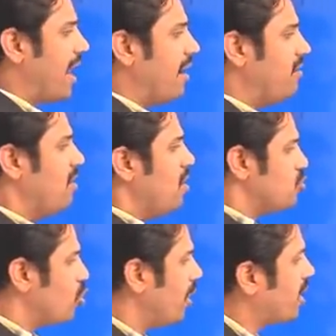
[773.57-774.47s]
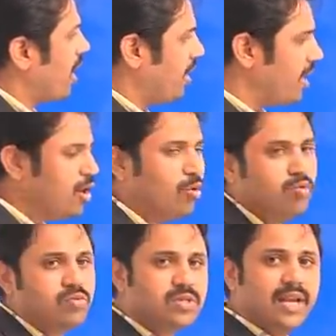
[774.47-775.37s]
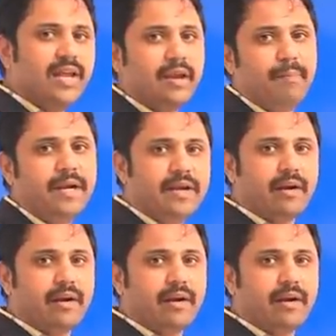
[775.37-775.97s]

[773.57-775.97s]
So it continuously repeated.